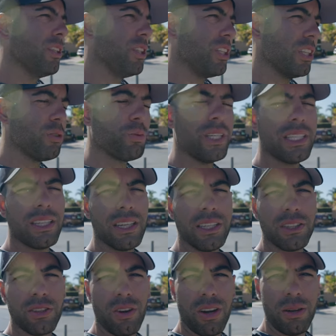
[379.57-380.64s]
Just recently
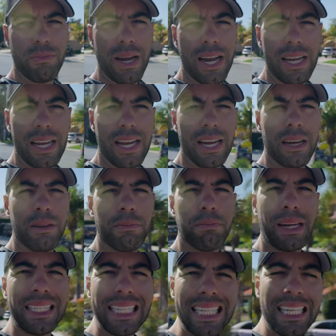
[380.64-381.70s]
started my,
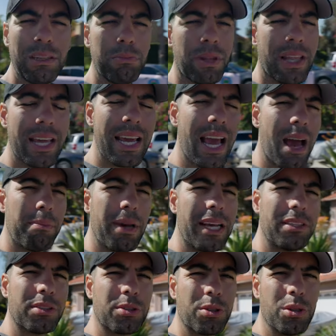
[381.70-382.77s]
my team, the
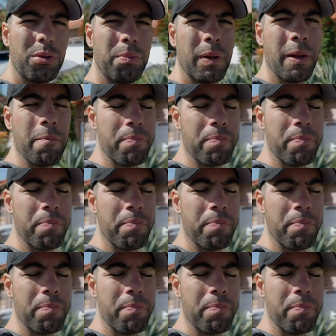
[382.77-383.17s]
MS group,